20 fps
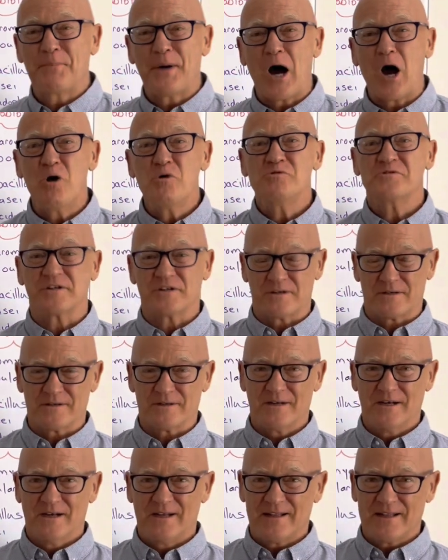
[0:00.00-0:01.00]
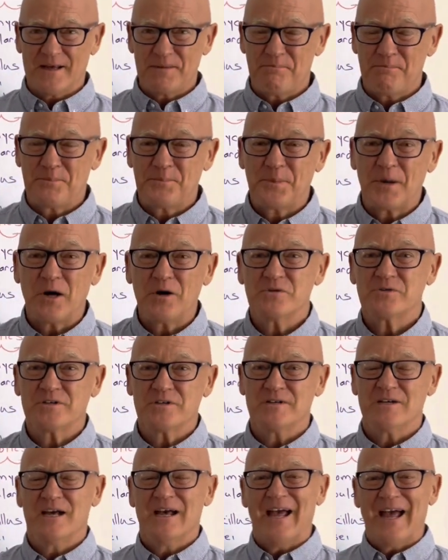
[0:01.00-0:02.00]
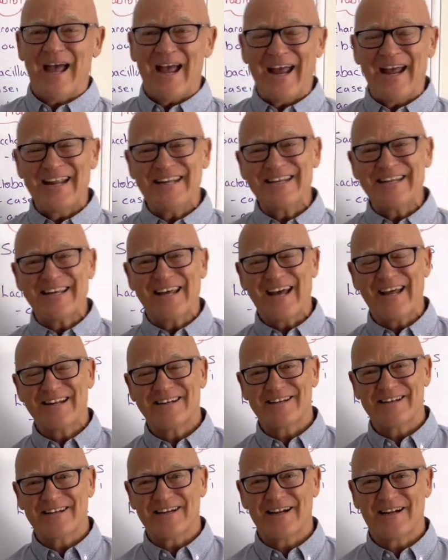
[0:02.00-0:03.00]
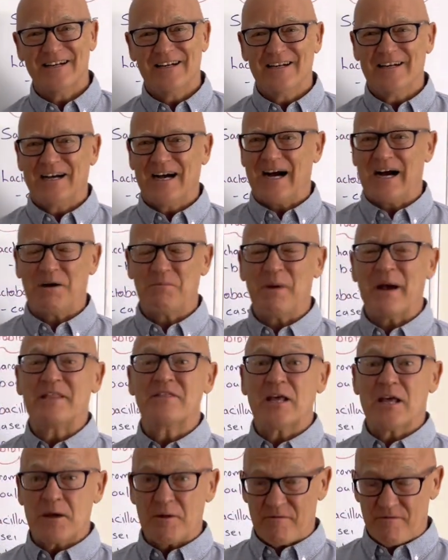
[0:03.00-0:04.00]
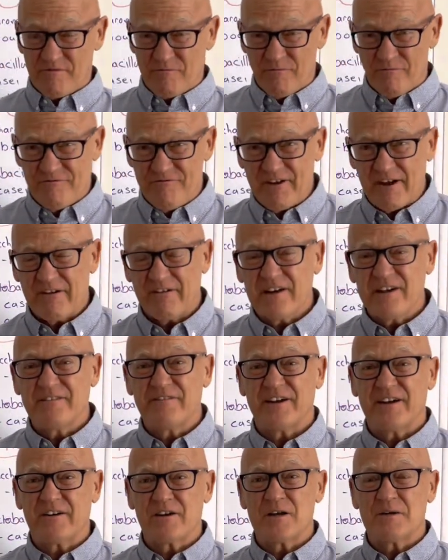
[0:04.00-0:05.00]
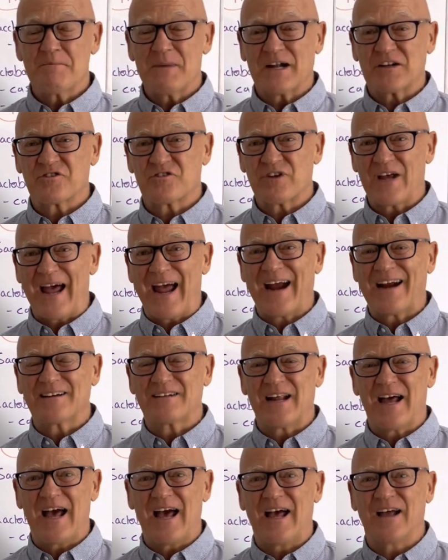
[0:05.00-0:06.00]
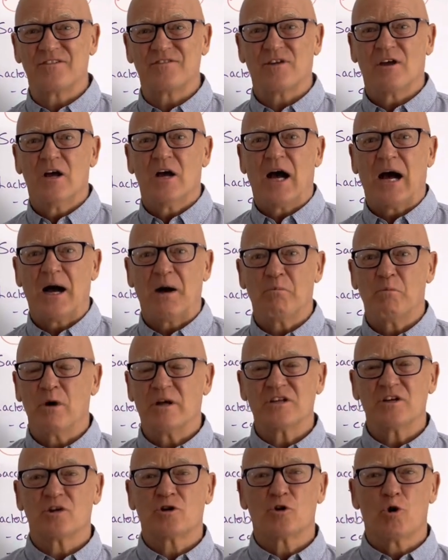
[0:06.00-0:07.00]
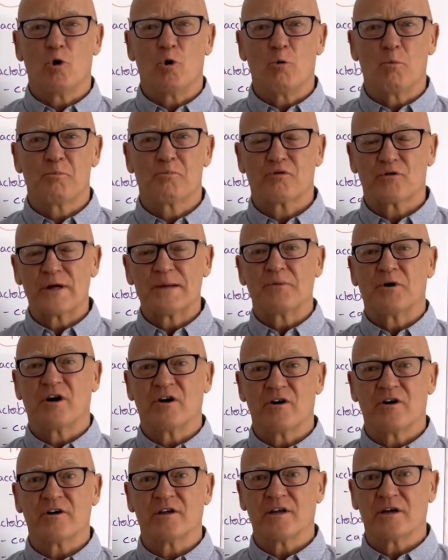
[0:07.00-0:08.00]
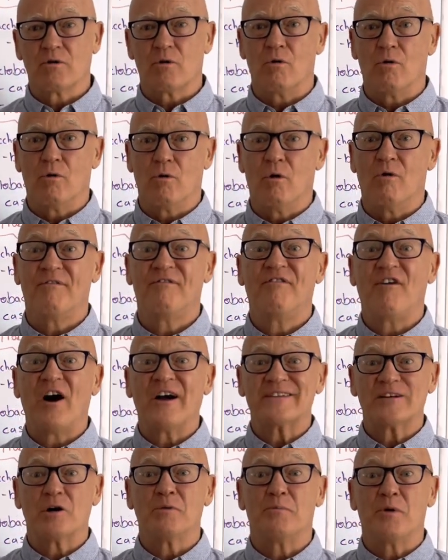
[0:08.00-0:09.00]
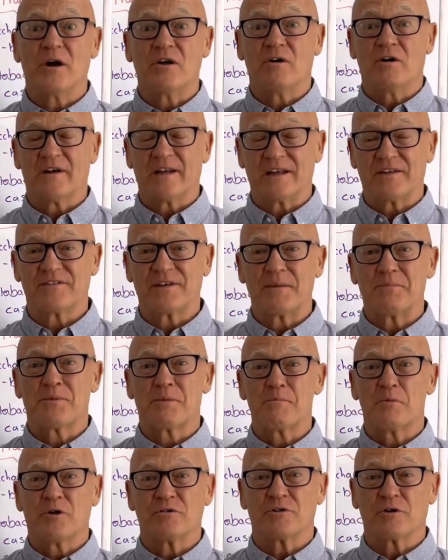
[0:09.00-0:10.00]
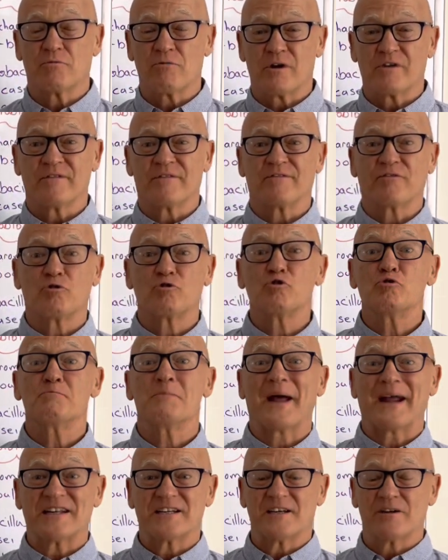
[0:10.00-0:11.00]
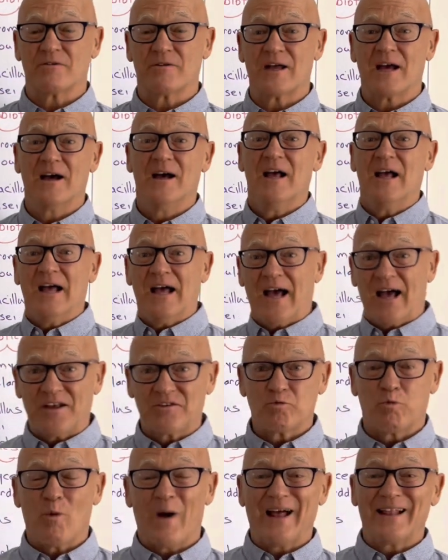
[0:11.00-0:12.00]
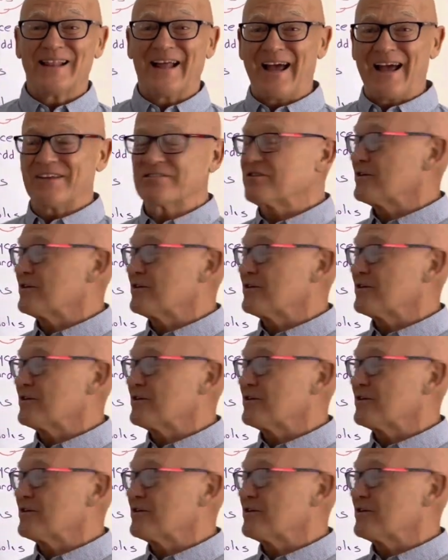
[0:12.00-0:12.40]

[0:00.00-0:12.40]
potent. They're potent anti-candida, and they're very, very much act as what you'd call prebiotic or phytobiotics. They promote the growth of the good bacteria as well as